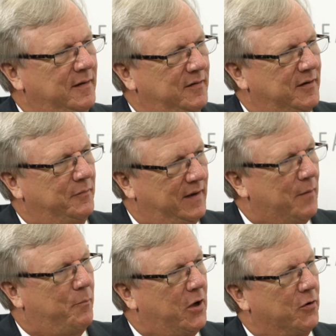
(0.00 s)
to
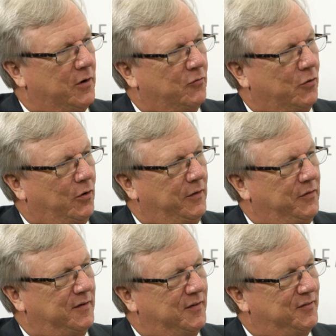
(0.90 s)
get better control of
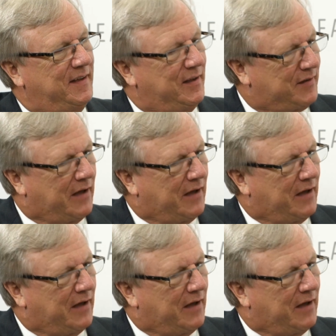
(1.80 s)
the disease?